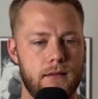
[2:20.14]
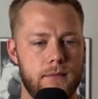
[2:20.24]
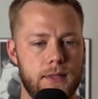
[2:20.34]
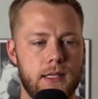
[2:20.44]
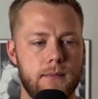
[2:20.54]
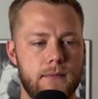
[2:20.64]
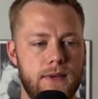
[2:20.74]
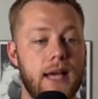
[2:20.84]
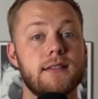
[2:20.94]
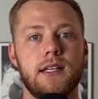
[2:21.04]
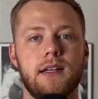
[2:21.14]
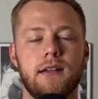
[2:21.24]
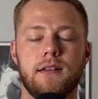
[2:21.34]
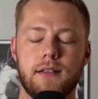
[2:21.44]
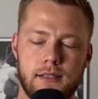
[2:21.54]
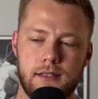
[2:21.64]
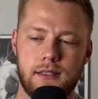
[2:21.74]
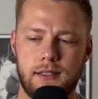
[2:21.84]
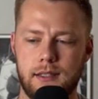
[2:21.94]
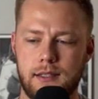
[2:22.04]
become fascinated.
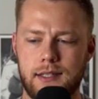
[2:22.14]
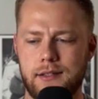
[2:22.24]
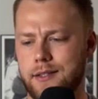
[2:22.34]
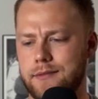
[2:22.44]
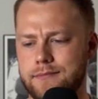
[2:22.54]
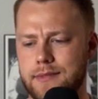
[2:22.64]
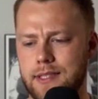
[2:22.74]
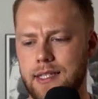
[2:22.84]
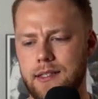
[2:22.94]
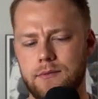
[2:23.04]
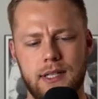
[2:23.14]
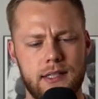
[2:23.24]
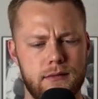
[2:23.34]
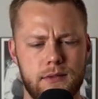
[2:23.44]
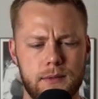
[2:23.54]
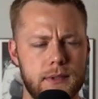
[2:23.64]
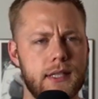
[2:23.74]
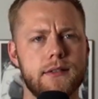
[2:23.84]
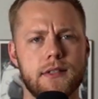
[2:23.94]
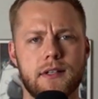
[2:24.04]
And I don't know. I didn't really plan
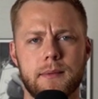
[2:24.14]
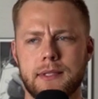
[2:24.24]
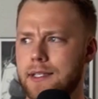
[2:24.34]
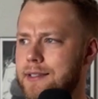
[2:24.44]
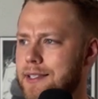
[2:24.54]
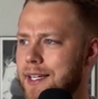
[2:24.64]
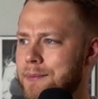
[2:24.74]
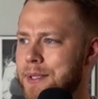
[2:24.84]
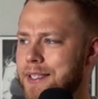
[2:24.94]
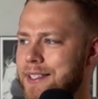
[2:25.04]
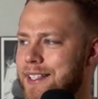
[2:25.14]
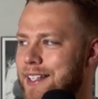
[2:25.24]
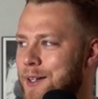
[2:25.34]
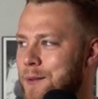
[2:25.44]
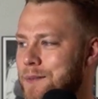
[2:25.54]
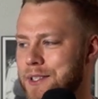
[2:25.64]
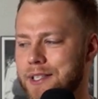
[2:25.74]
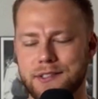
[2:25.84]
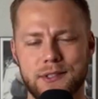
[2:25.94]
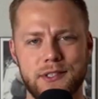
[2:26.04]
on talking about that today, but hopefully you
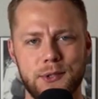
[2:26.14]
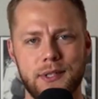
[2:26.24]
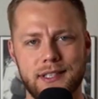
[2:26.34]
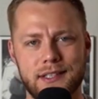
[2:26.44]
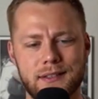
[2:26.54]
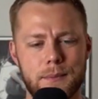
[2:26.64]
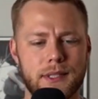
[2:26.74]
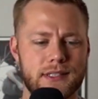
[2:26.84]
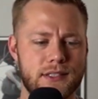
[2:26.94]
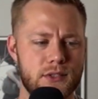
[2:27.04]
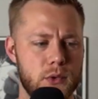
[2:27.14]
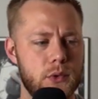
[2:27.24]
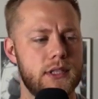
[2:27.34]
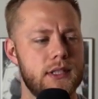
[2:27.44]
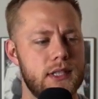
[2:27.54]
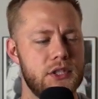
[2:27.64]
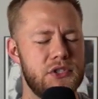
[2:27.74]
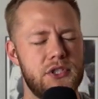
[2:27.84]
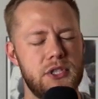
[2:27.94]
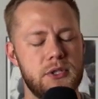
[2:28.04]
guys are enjoying the Olympics. It's cool to
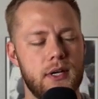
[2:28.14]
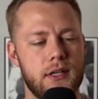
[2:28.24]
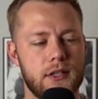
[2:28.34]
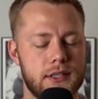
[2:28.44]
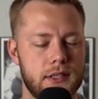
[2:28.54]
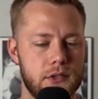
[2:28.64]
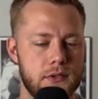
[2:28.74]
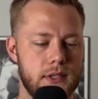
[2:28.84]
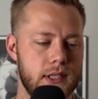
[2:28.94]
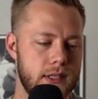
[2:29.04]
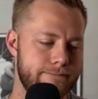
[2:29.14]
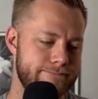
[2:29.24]
cheer on our country and